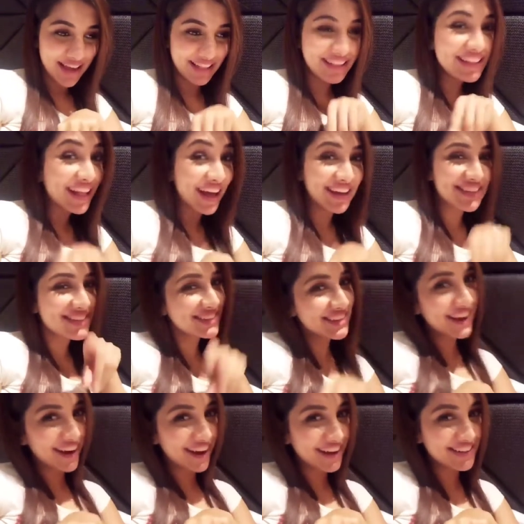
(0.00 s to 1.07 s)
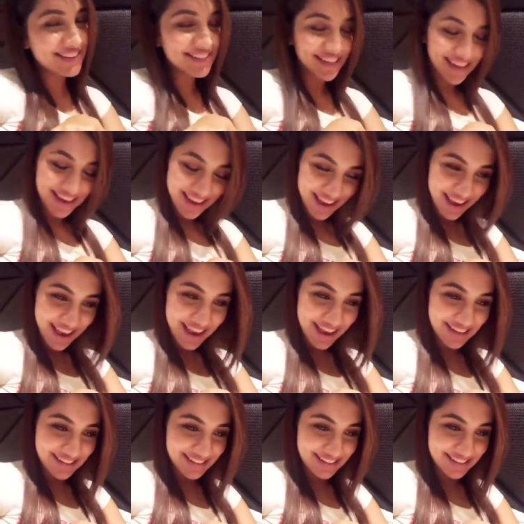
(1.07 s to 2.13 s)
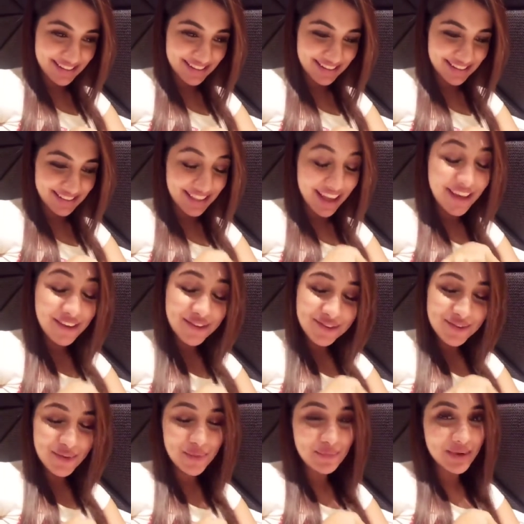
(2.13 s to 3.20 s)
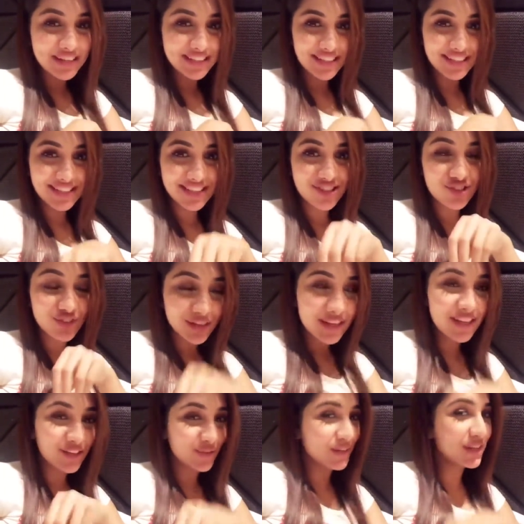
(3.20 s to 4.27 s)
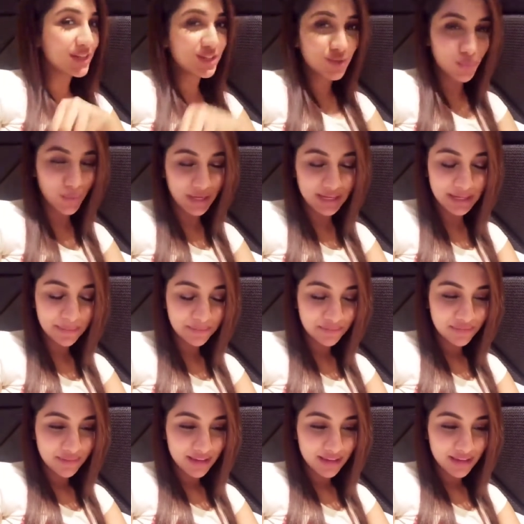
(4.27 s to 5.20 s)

and the likes and the hearts and uh, thank you so much it's really really sweet